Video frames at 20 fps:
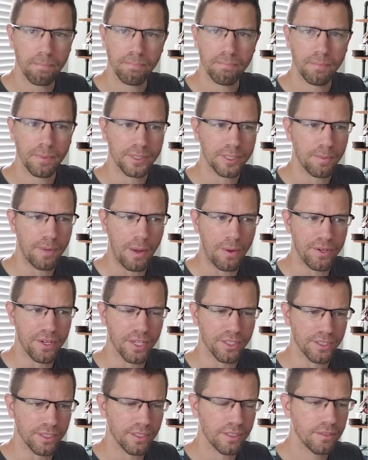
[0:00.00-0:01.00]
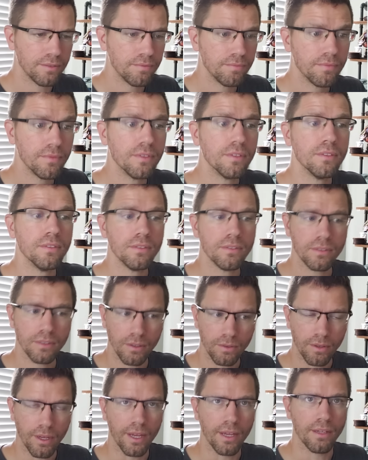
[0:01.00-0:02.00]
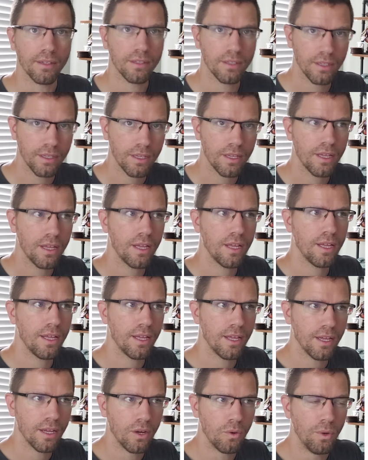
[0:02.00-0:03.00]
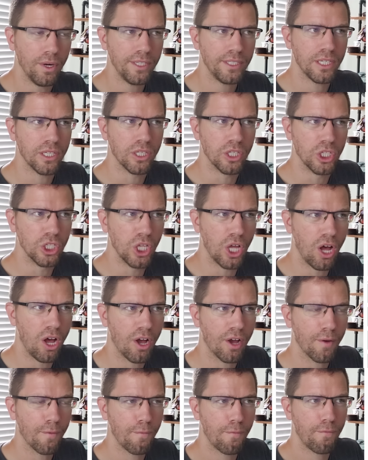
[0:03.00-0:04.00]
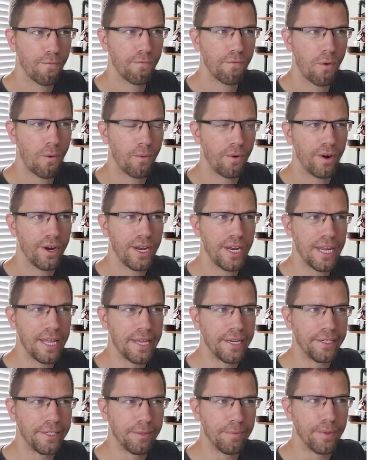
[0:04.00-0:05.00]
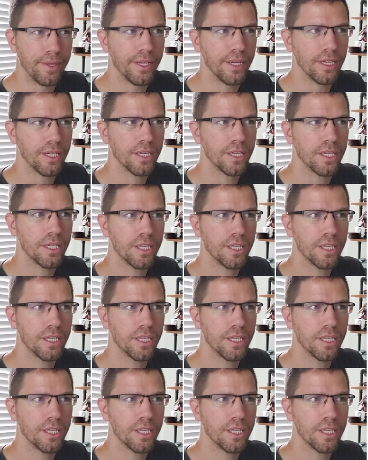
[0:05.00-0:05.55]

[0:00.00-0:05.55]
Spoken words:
But somehow it doesn't. Okay. What is it? Long foreign Intamin.